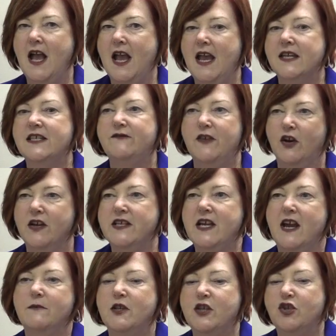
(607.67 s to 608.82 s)
It's very
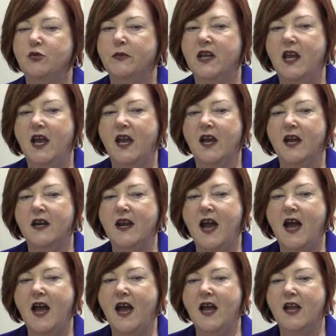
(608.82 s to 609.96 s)
time consuming, and
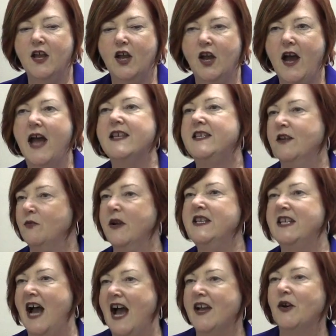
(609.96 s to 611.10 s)
I did
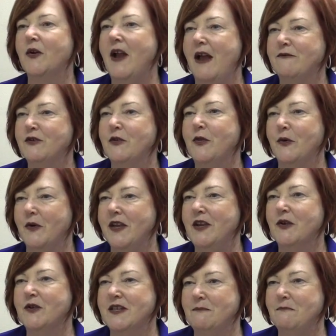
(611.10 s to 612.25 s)
retire after 30
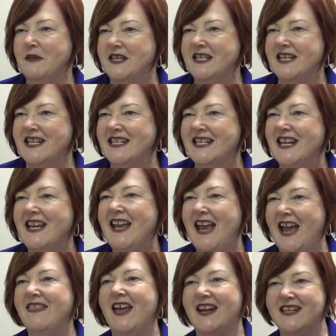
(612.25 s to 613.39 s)
years in business
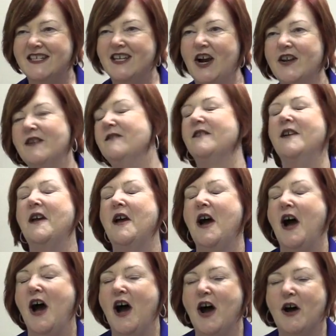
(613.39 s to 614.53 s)
and then started
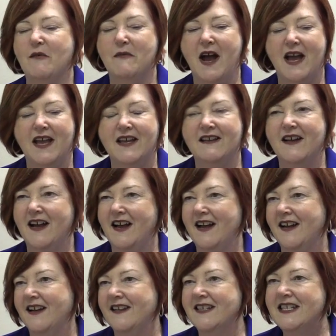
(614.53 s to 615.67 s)

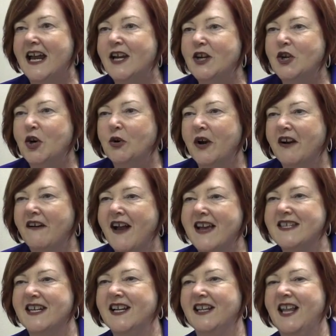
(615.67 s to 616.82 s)
my second career
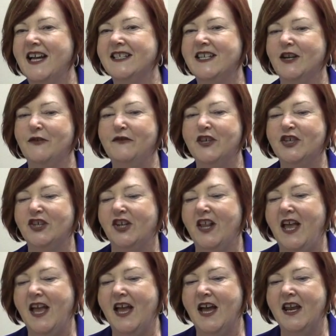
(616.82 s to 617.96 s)
as an elected official.
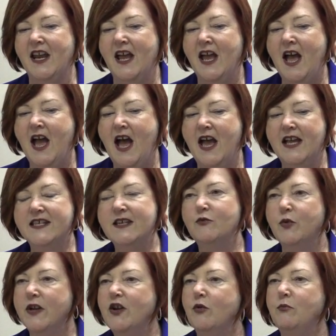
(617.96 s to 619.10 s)
And it's a
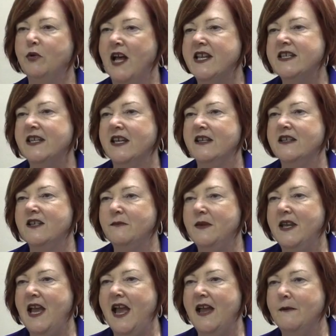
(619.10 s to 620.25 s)
real blessing to
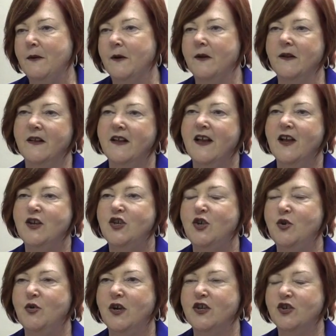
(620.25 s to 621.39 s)
be able
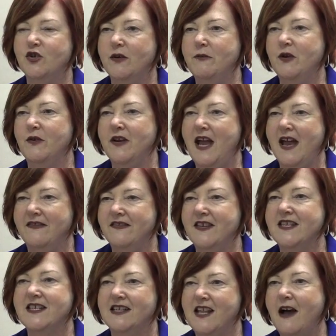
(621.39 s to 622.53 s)
to contribute at
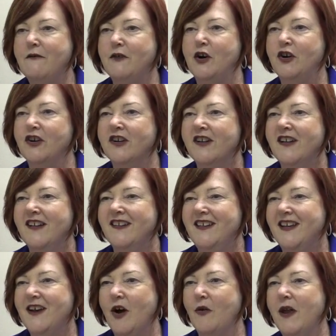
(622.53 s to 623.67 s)
this level,
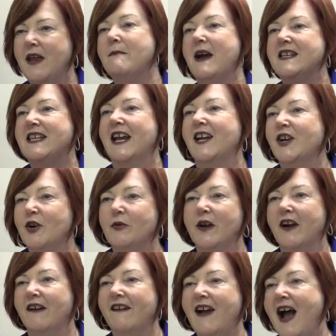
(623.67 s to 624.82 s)
in my second
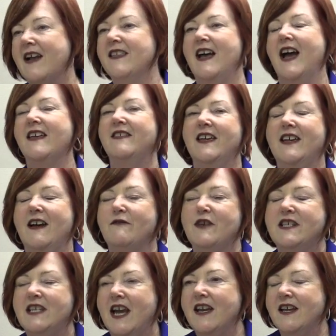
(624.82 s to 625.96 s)
career. I think every
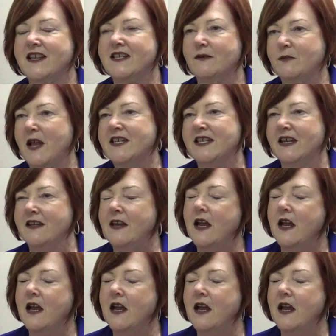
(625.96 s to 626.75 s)
day is a blessing.